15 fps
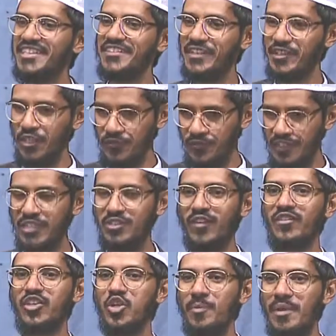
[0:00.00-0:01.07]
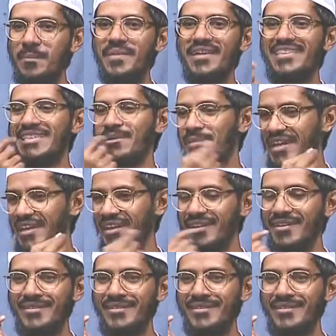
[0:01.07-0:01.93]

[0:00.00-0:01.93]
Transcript: set of teeth of the human beings in the mirror,